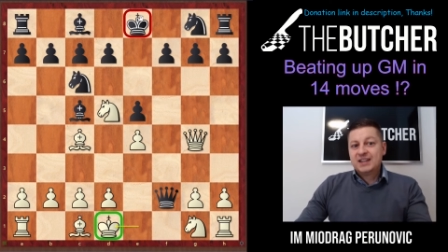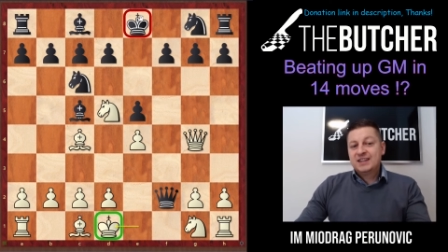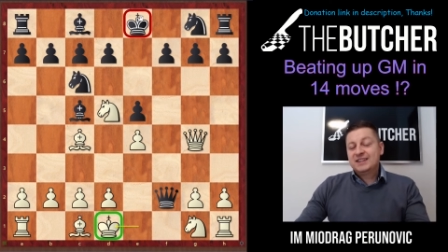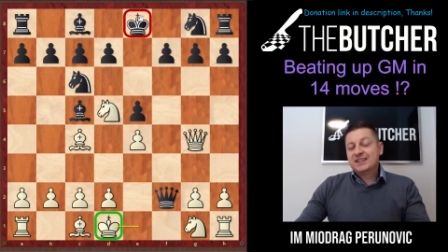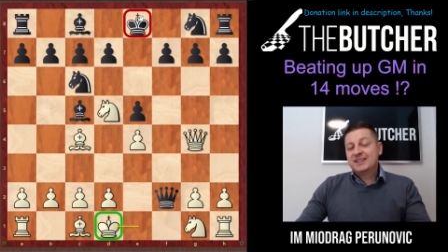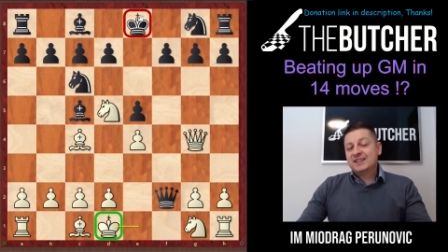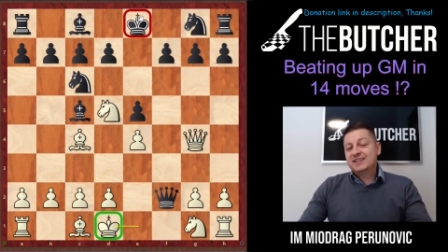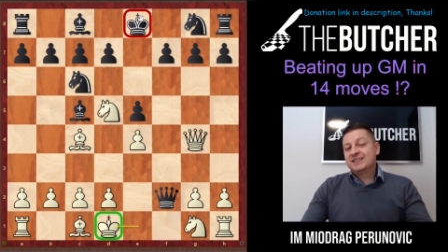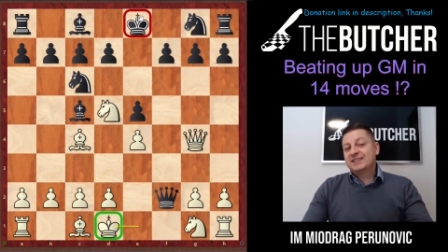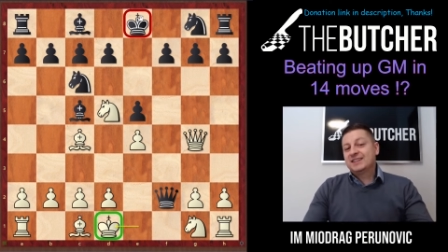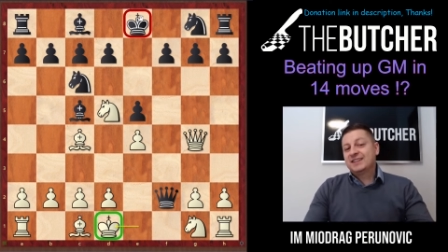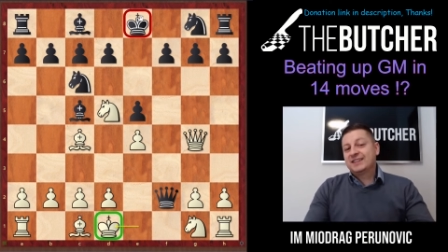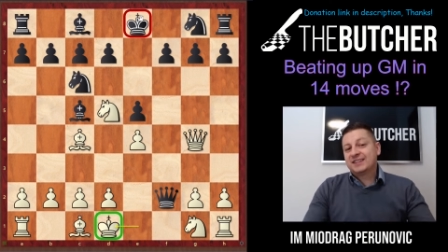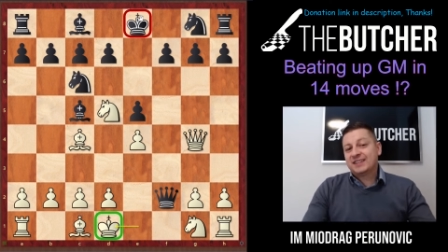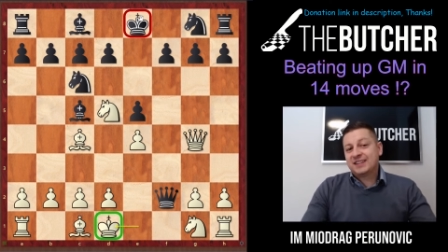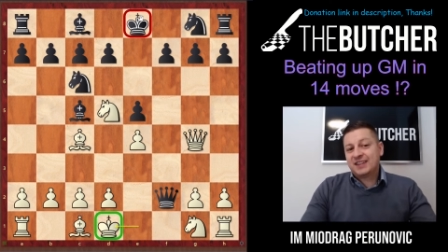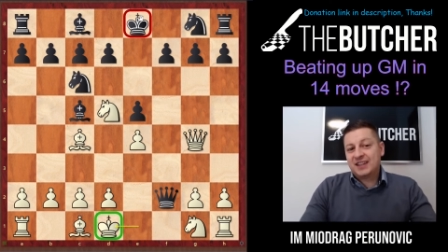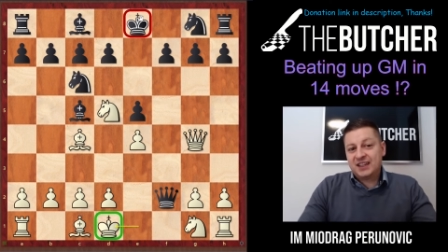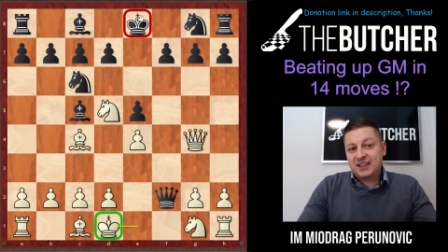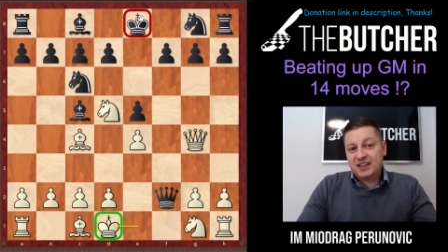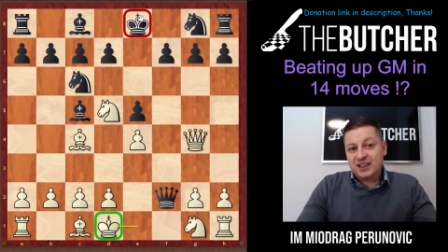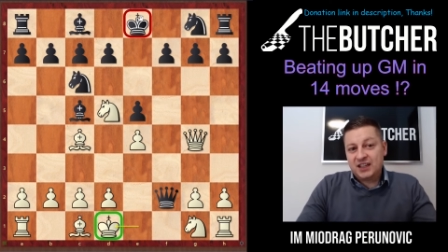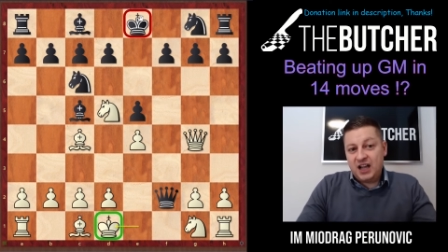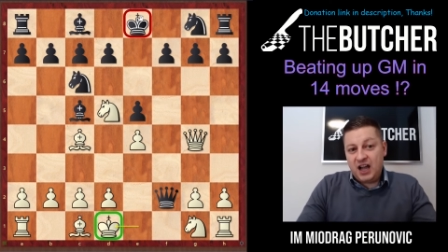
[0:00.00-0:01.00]
than this
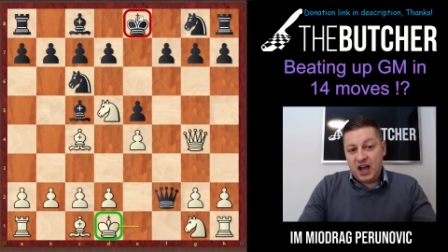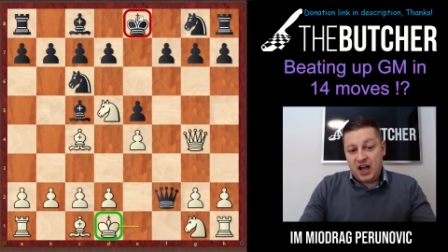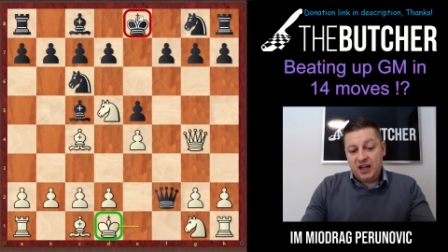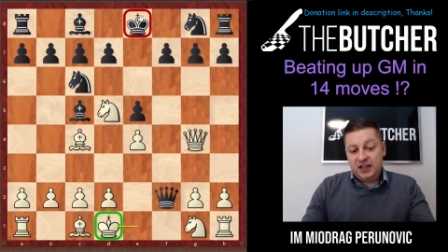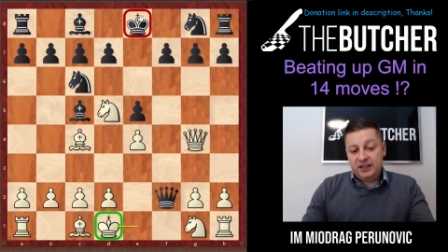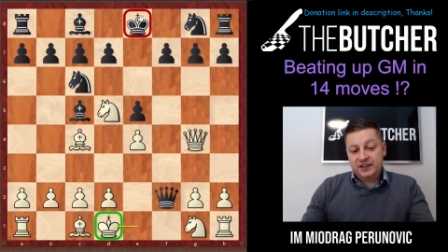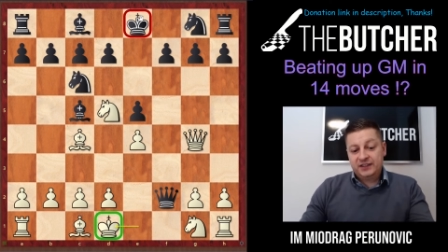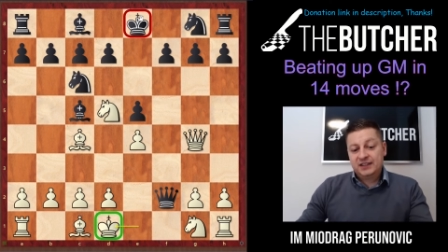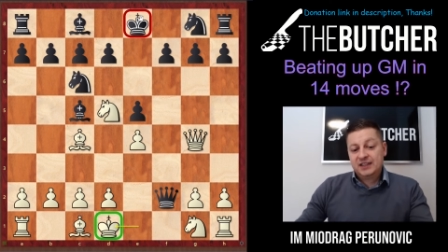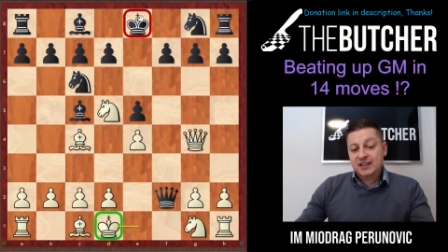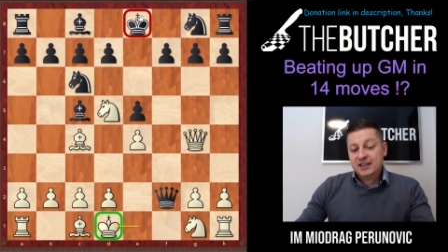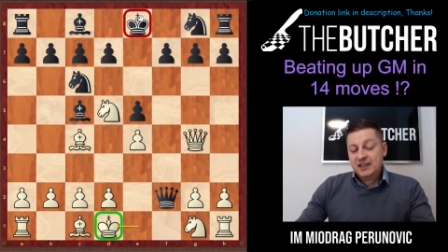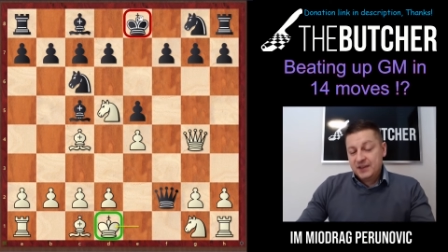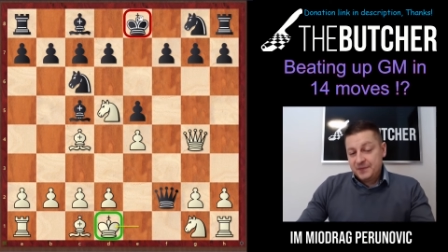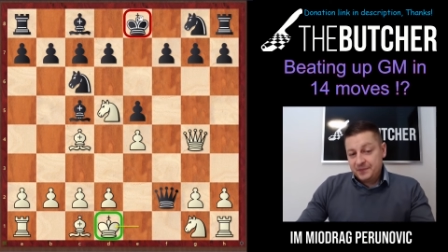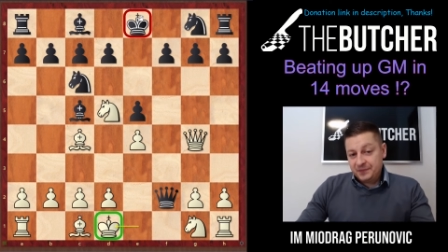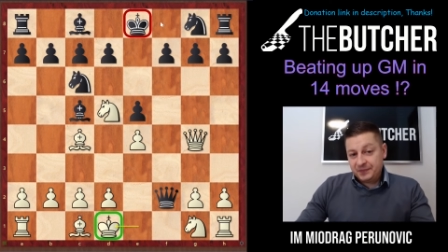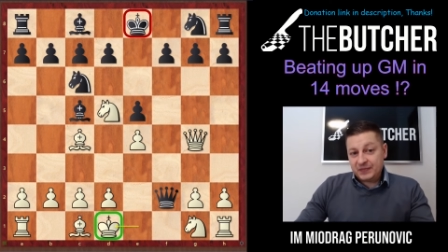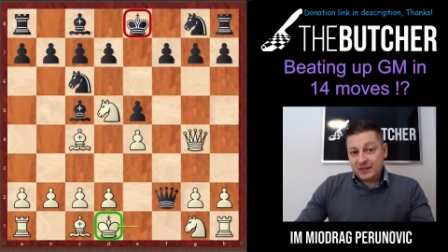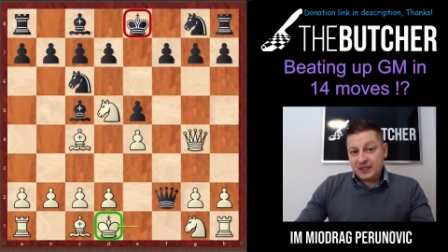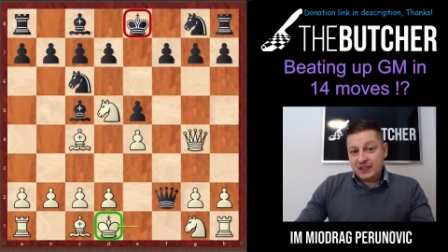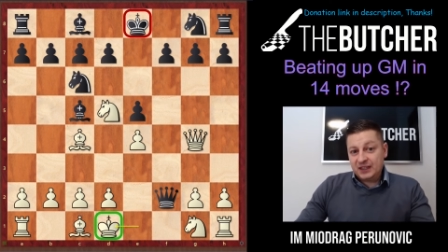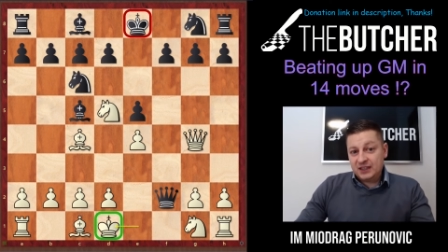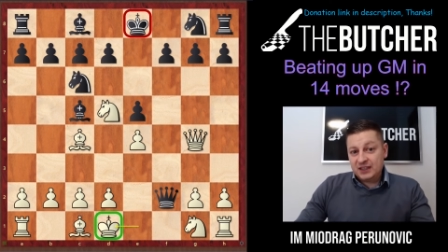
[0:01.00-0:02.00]
king on
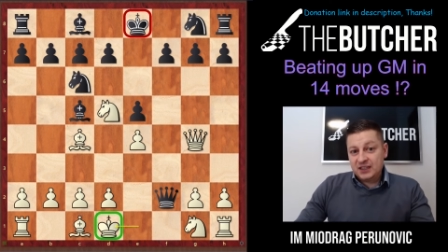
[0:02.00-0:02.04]
uh,